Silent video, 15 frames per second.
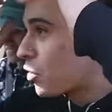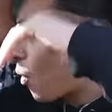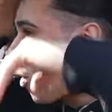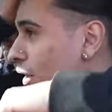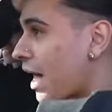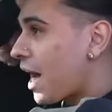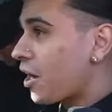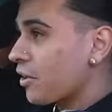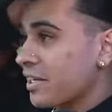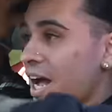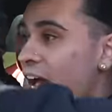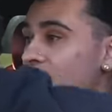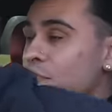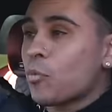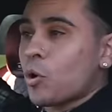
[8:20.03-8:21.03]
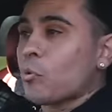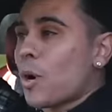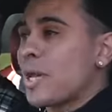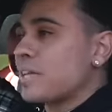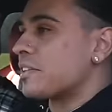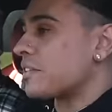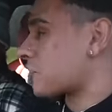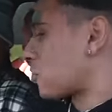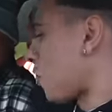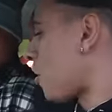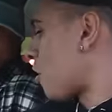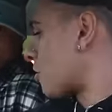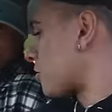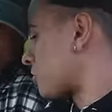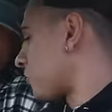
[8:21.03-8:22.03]
go all out, and I have more weight in this
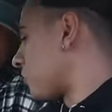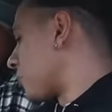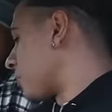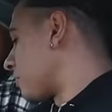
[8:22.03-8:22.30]
car, so.